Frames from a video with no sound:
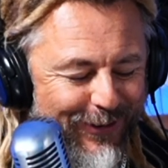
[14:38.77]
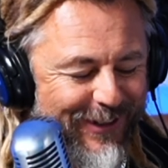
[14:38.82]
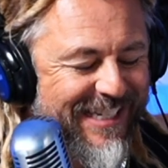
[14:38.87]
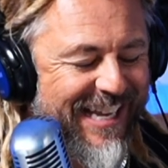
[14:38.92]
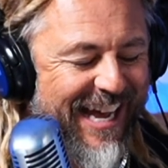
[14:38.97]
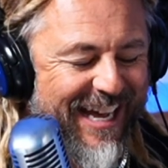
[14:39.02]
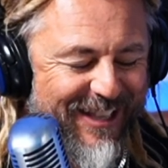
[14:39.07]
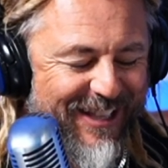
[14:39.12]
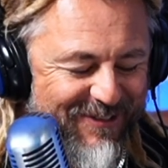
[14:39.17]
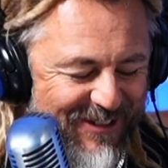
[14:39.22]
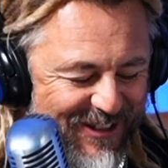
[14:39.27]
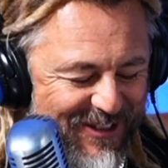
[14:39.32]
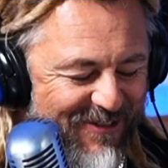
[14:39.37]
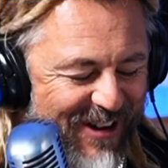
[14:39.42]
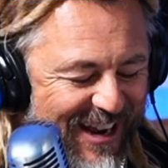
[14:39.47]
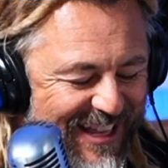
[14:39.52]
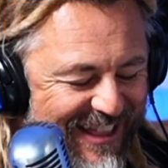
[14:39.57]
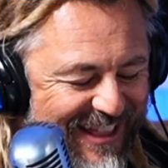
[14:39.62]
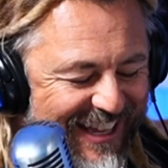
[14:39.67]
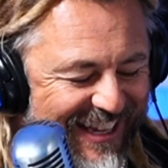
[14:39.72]
exactly what the
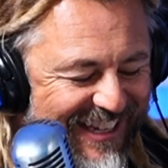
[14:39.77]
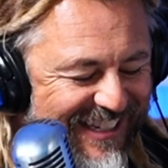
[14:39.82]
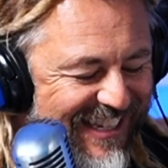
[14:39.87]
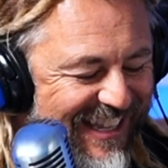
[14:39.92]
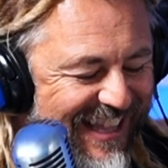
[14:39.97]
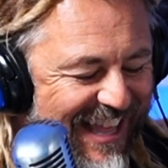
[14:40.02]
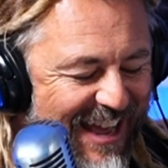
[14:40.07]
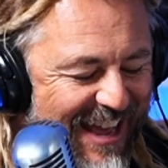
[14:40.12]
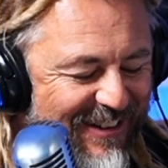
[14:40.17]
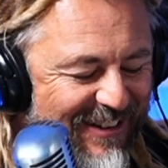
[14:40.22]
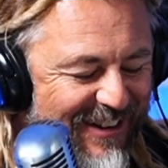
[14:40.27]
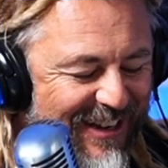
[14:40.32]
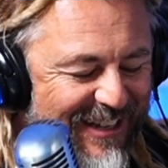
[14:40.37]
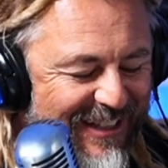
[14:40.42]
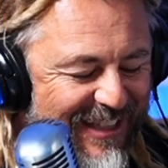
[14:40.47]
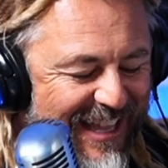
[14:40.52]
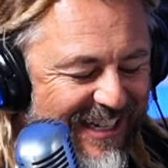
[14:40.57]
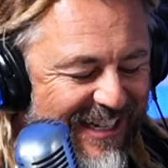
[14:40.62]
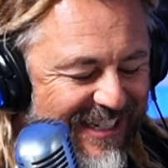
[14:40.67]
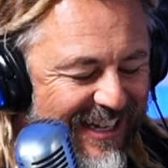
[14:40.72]
right thing is at
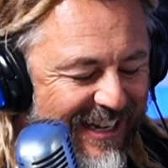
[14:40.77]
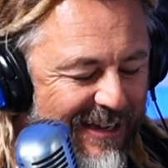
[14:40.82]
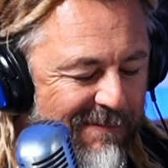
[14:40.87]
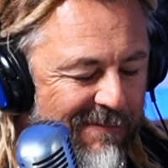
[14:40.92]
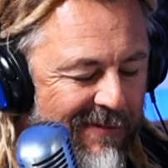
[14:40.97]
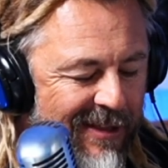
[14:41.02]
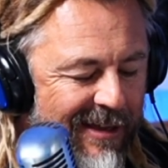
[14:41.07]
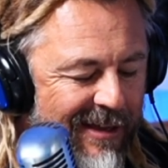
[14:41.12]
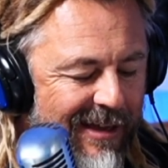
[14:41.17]
that time.